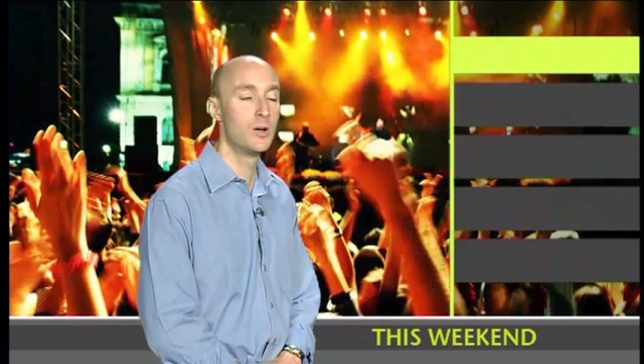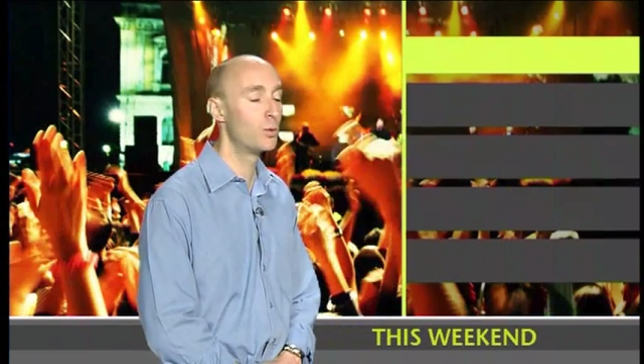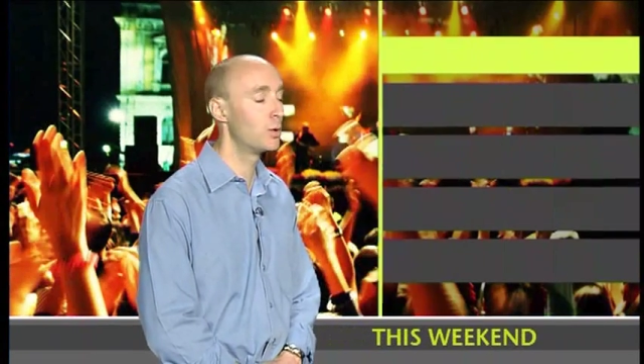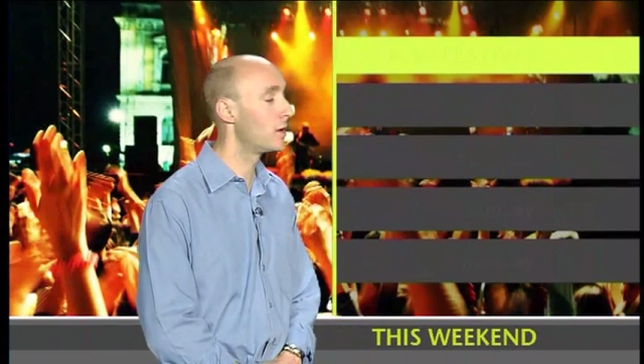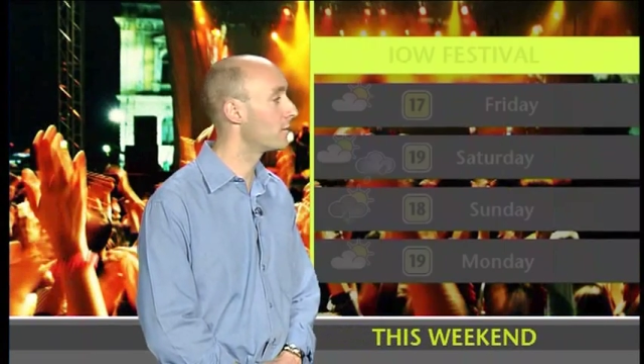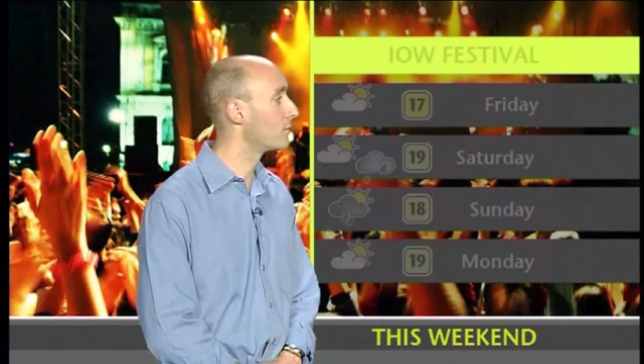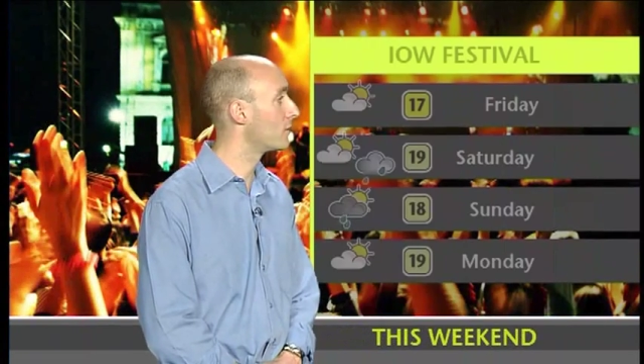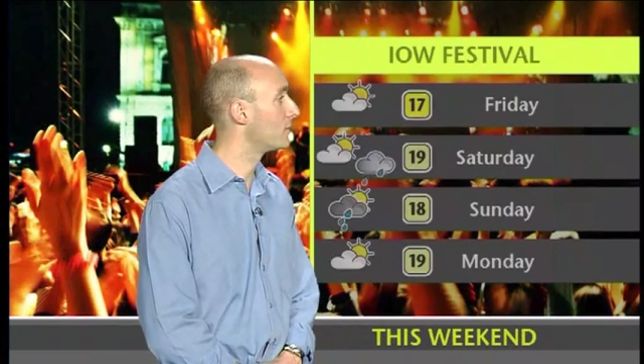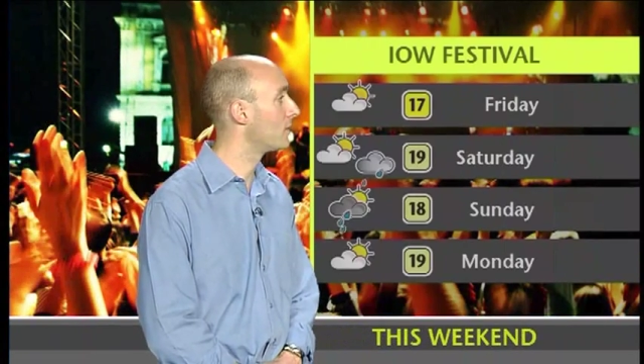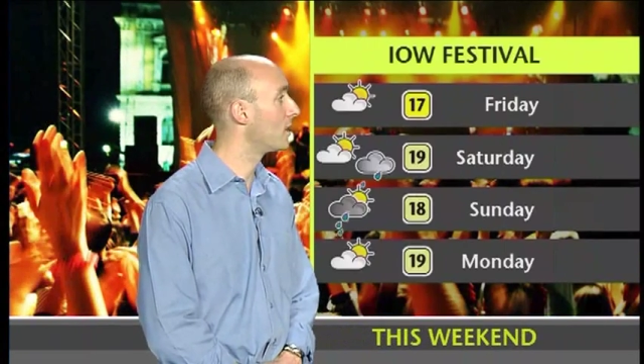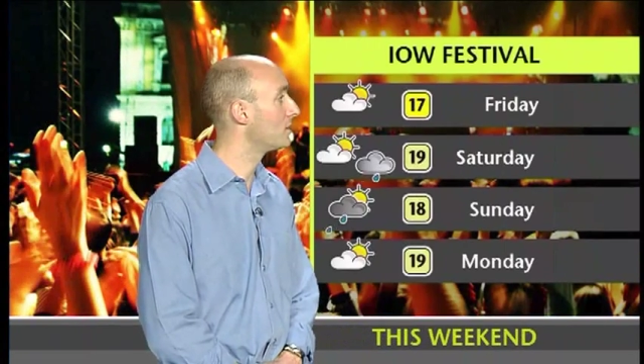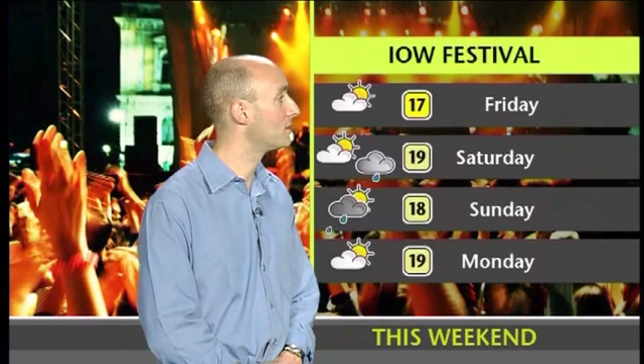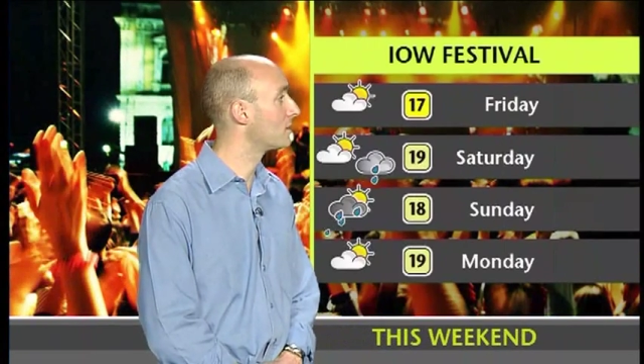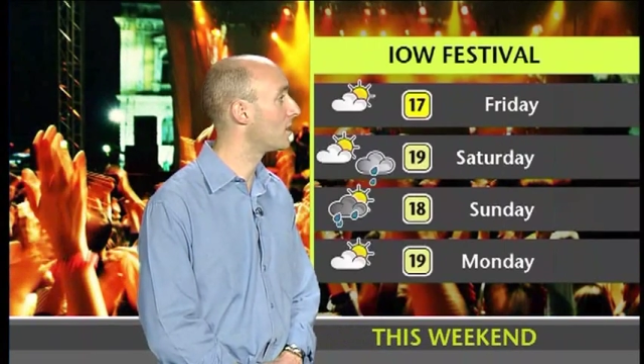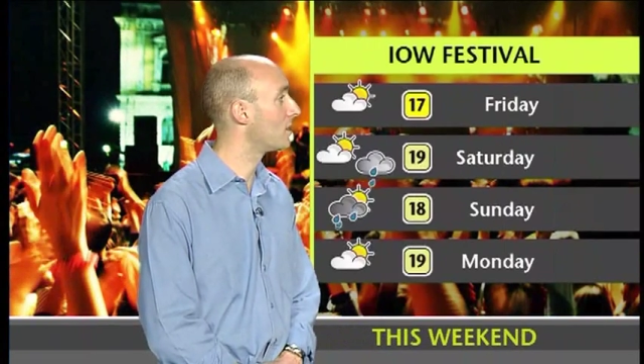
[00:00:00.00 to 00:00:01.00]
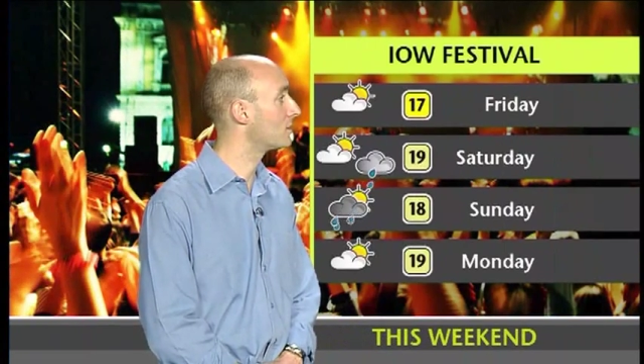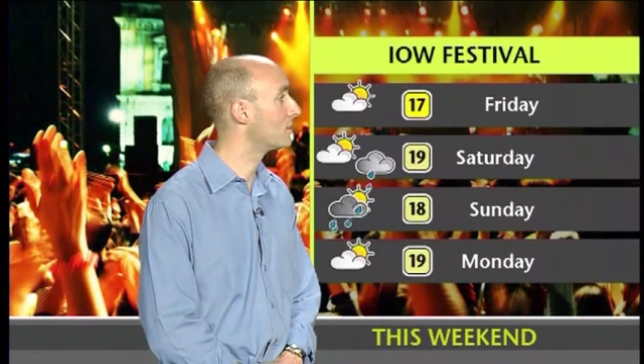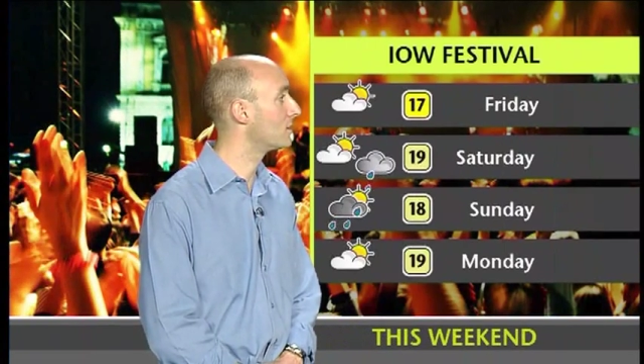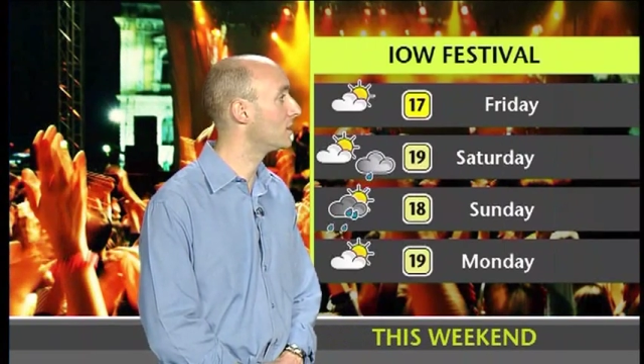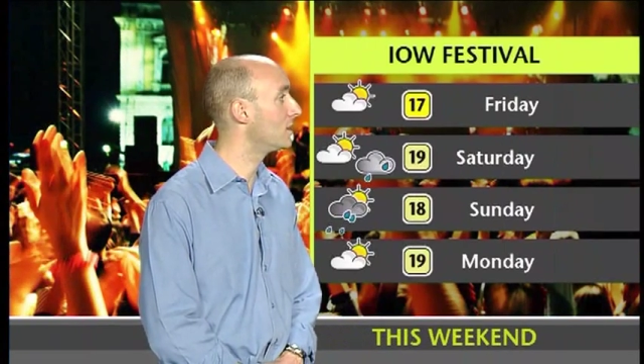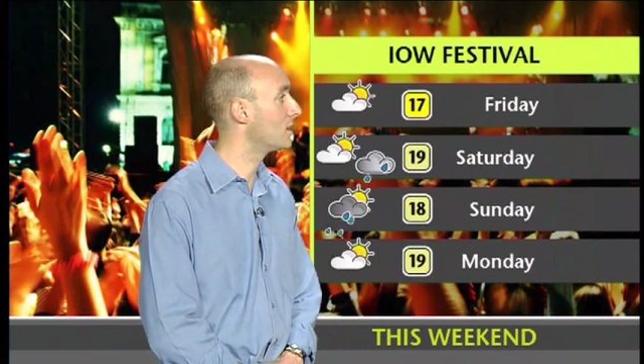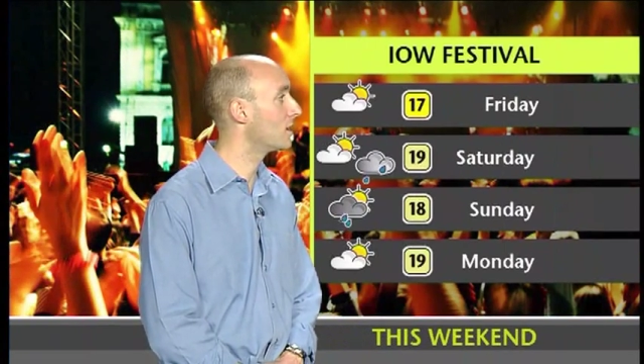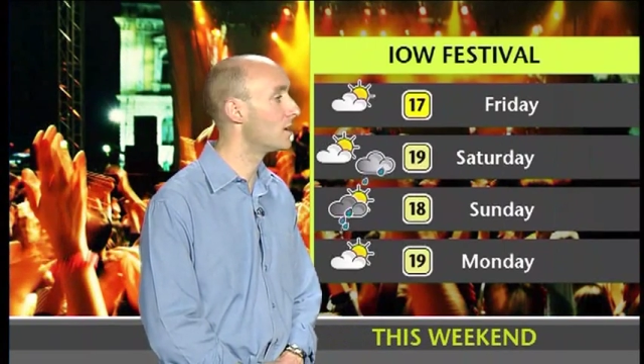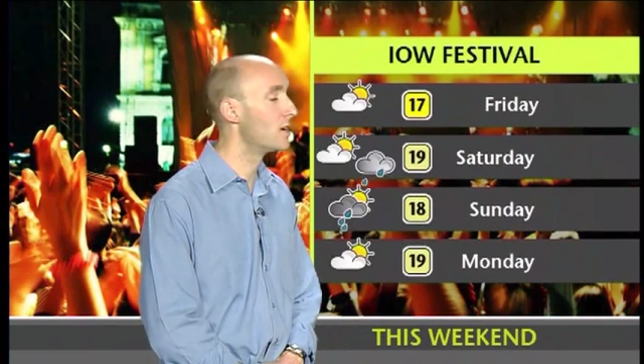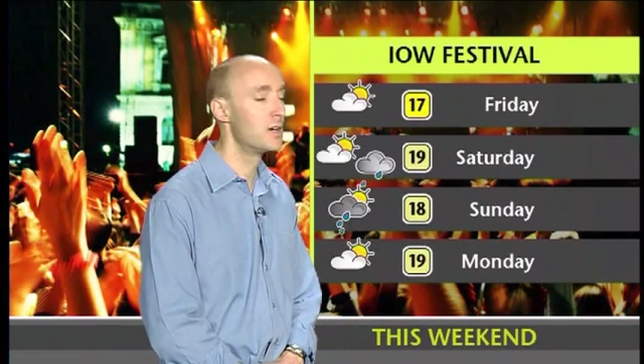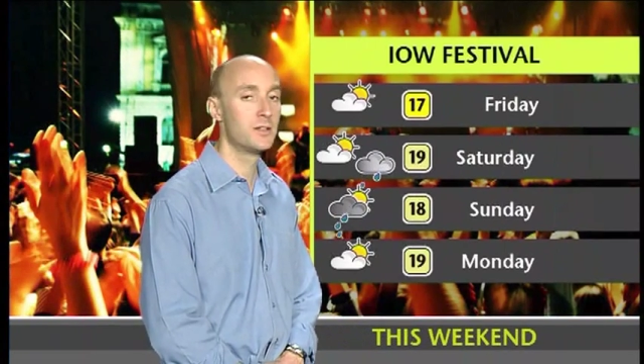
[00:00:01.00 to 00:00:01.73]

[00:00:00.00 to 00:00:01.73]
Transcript: Well, after a fine start to the uh,